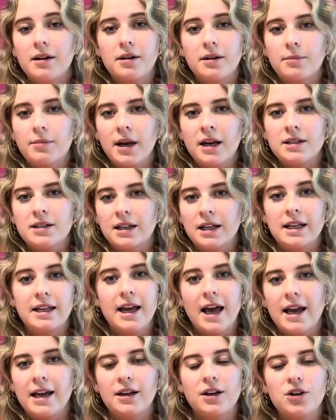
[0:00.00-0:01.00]
basically
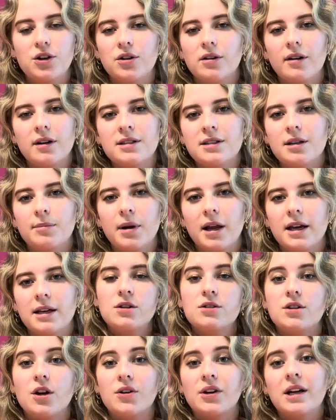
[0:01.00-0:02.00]
gain a university place.
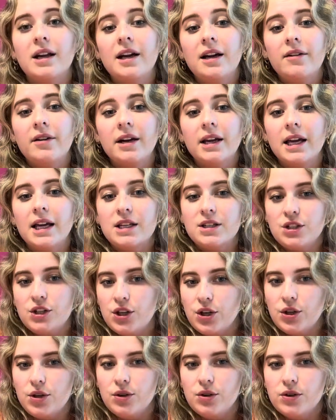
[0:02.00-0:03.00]
So clearing is
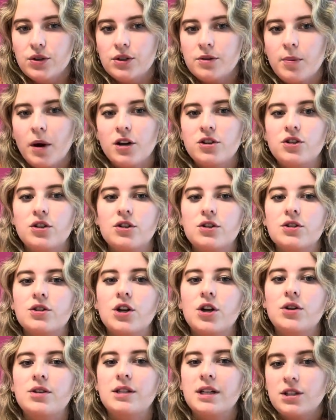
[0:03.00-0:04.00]
used by students
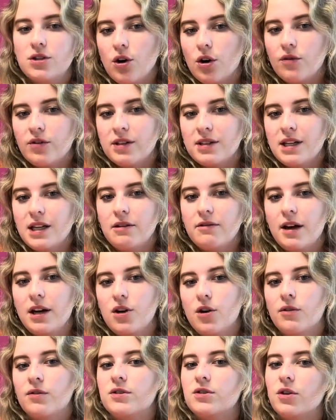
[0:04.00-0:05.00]
who did not receive any
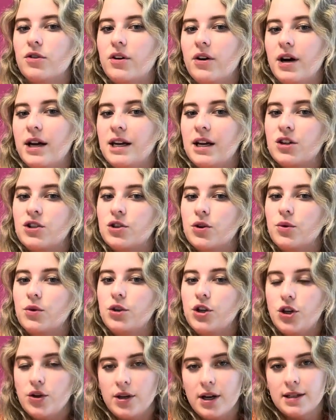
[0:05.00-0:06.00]
offers on their initial
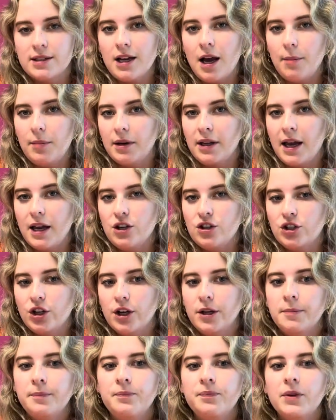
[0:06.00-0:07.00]
UCAS
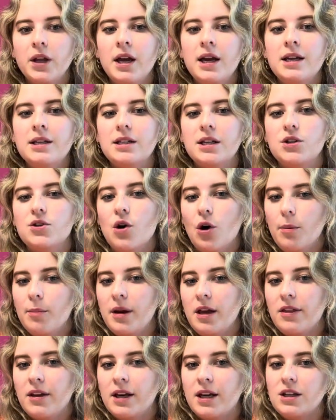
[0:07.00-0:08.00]
application, did not
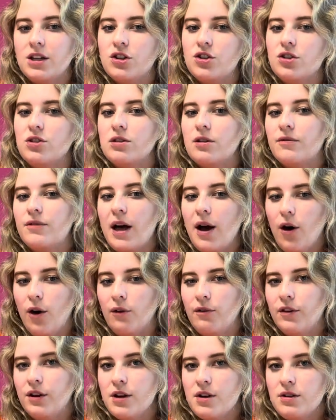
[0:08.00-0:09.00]
meet the conditions of their
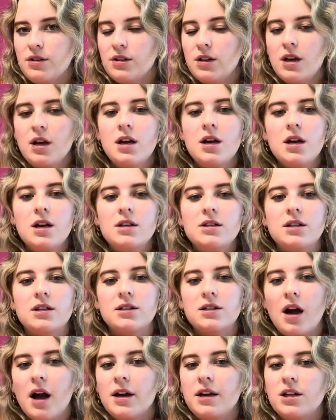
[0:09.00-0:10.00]
offers,
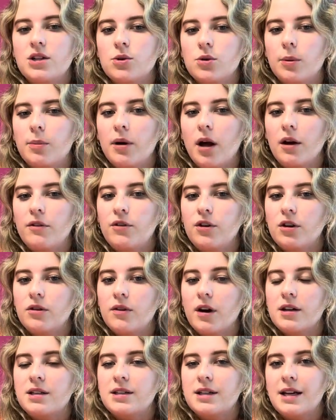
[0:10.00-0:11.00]
decided to apply for
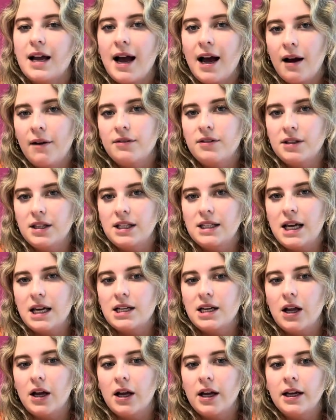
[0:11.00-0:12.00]
university after the
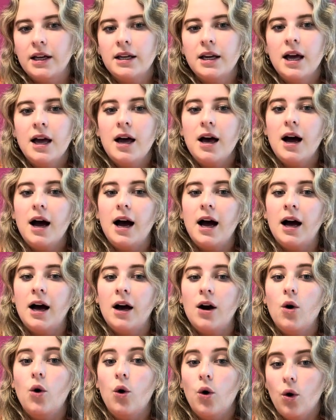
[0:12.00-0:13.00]
deadline,
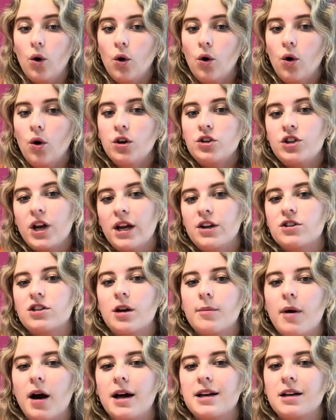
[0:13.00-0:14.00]
or changed their
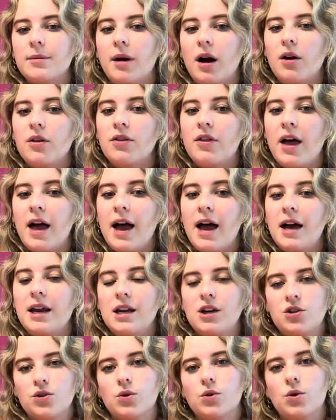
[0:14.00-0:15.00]
mind about their
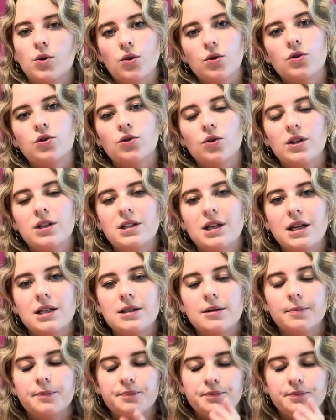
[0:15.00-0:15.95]
initial course choices.